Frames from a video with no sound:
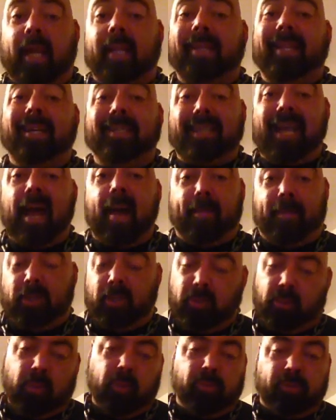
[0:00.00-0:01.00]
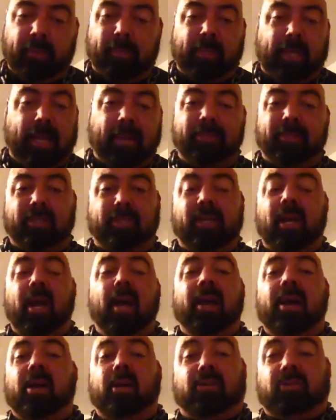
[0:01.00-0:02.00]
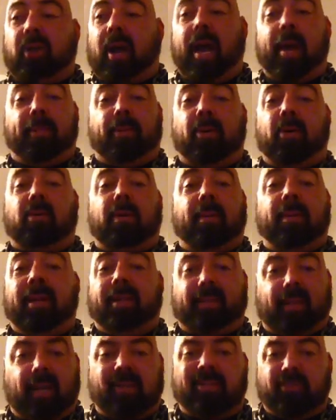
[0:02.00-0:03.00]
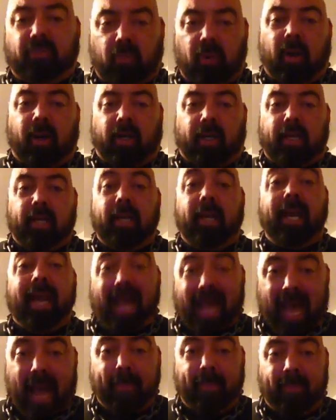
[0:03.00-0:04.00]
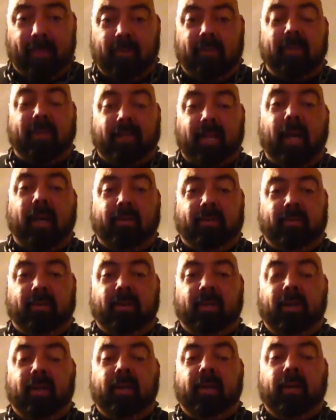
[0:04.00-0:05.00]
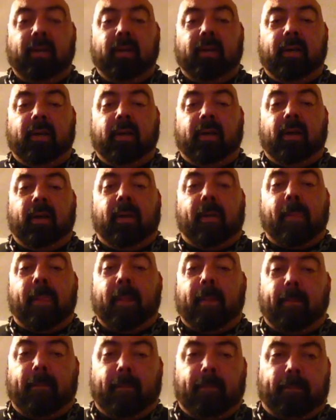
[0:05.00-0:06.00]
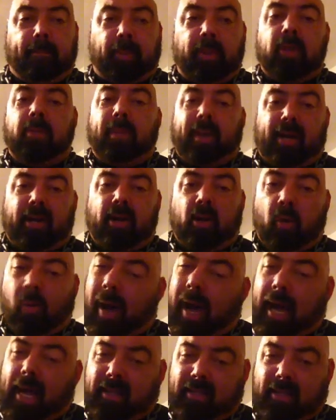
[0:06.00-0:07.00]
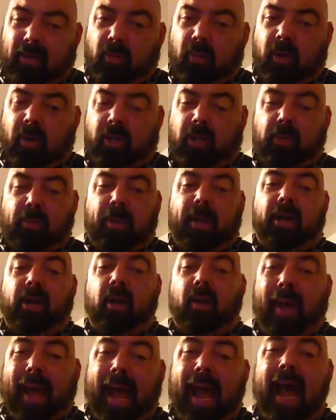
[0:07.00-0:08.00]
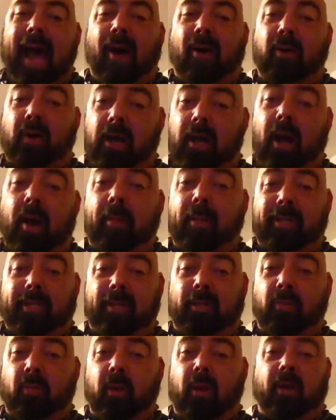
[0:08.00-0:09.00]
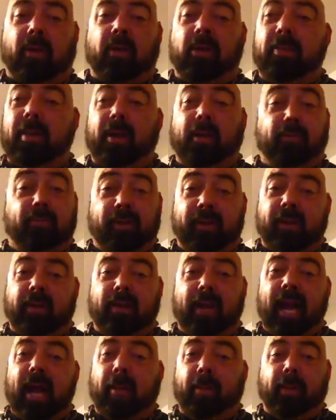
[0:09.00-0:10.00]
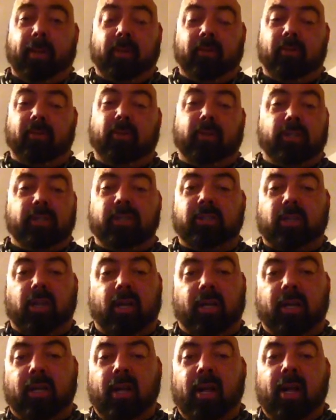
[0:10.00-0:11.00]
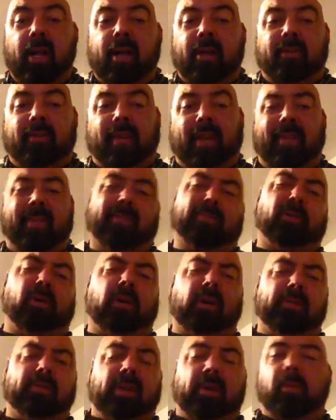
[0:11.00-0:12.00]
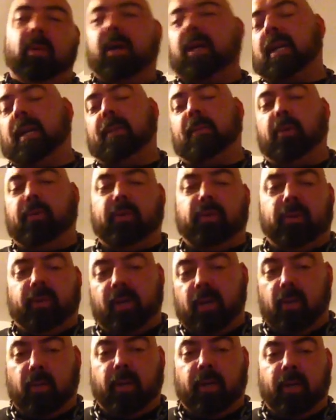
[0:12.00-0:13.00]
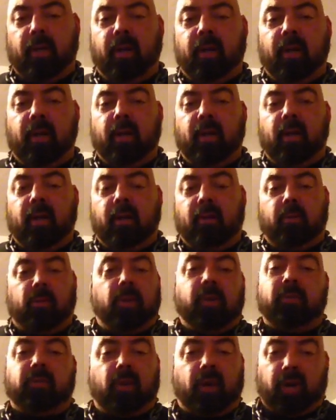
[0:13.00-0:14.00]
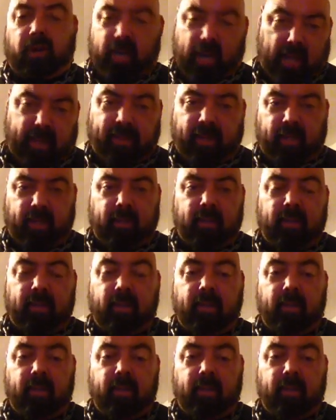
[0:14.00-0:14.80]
and it does happen, you do sometimes just try a program and it doesn't work. It happens. It does. But you better know why it didn't work. You better know how come it didn't work. You better figure it out, because if you're just going to say, this program's not working, I'm moving to a new one, you've learned nothing.